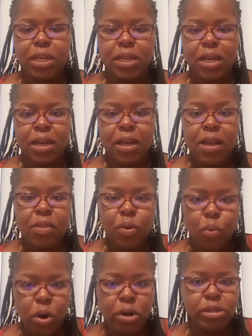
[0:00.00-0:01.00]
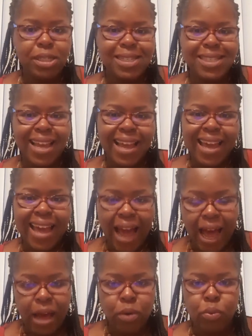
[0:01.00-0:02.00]
they've done. The word says that
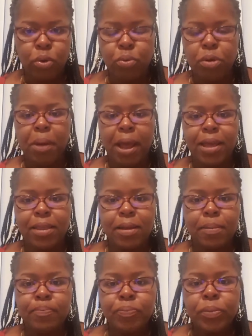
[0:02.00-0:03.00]
God will repay them.